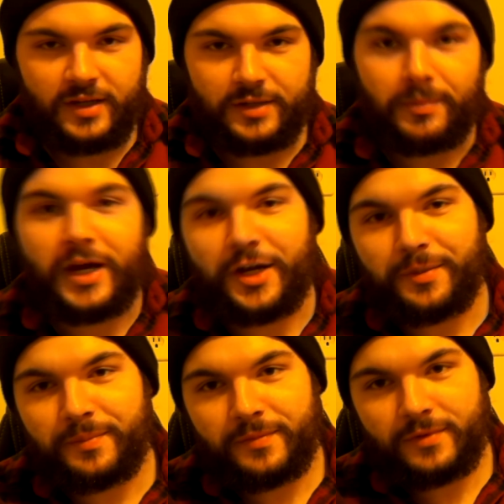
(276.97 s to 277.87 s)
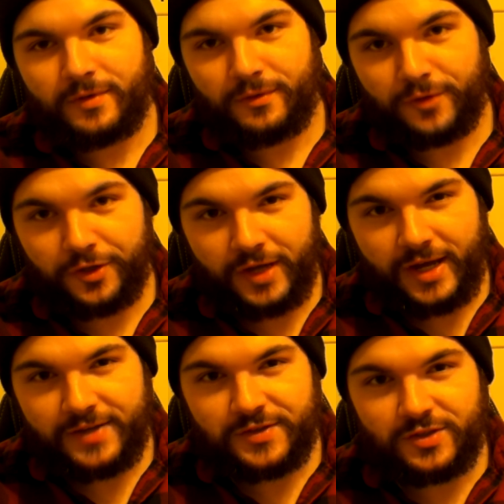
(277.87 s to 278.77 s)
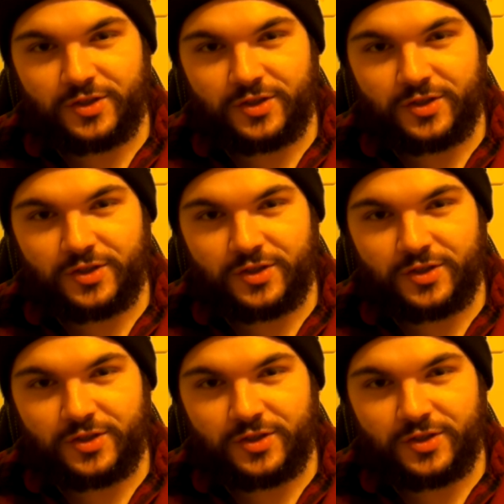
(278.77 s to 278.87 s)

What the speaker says: the bottom for you guys,